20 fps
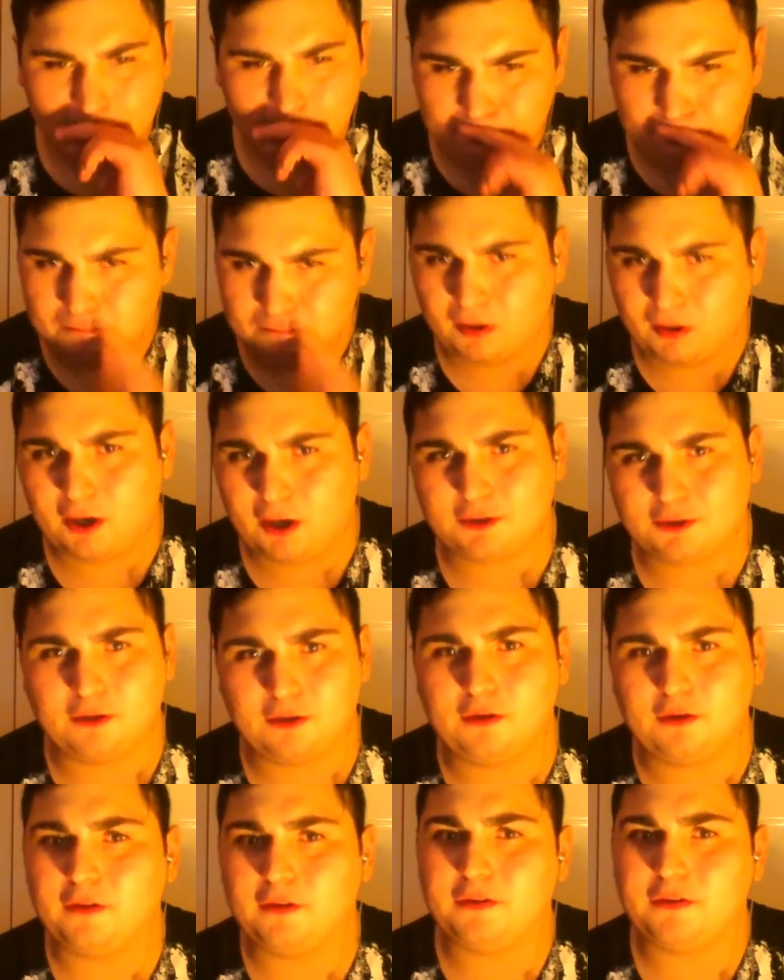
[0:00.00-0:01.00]
but I
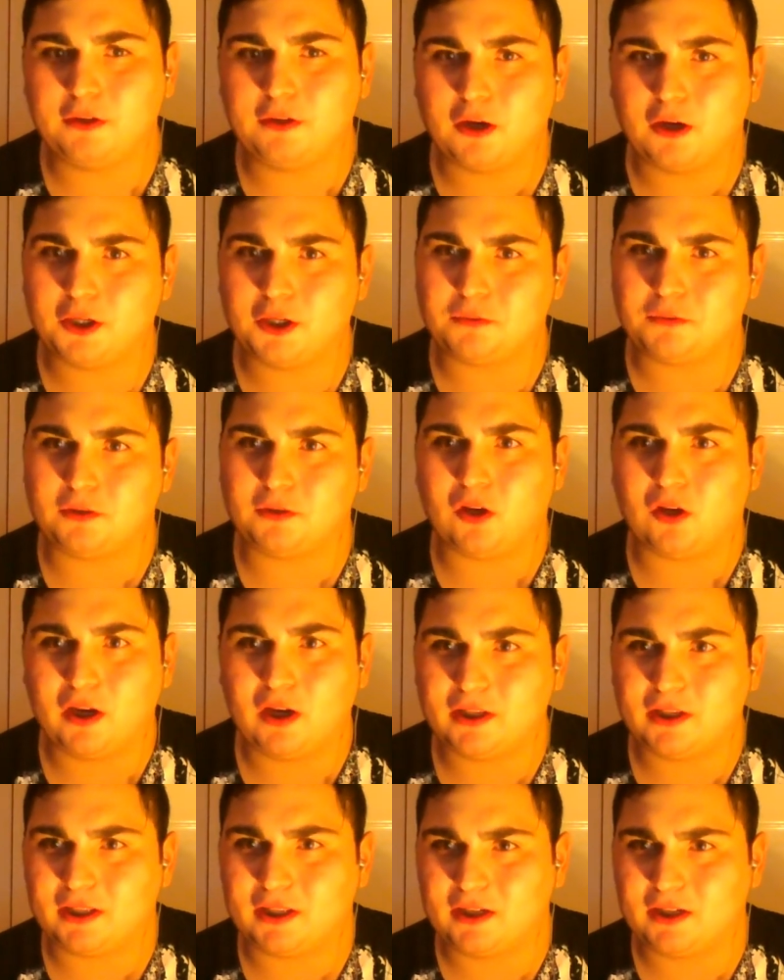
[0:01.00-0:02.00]
don't know if you guys would
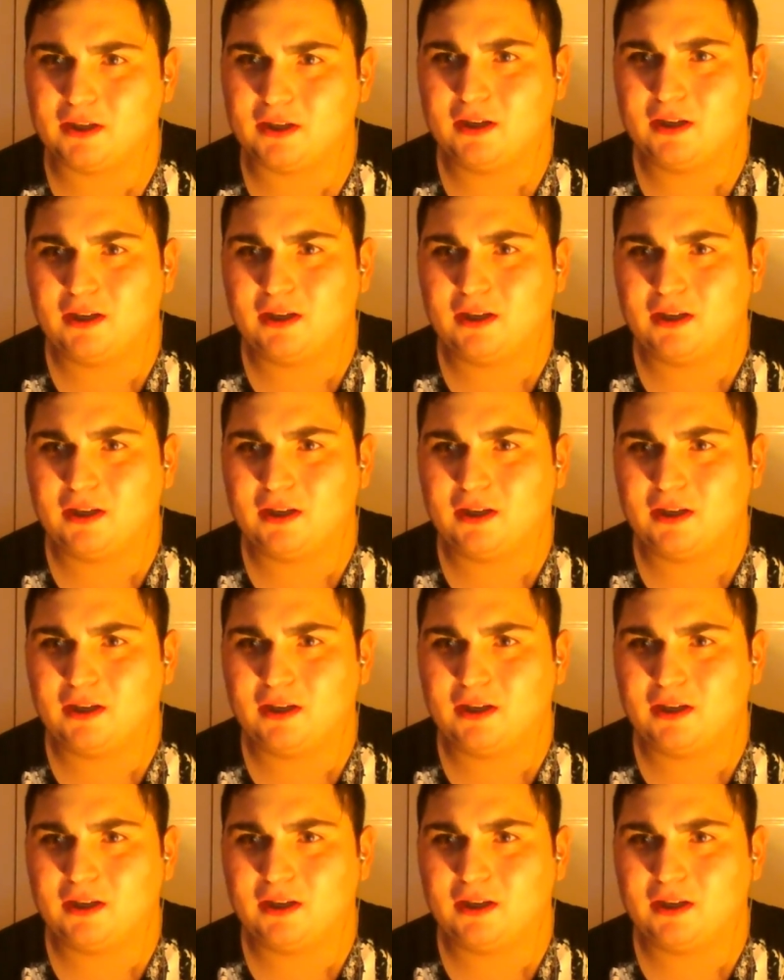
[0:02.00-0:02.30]
like that.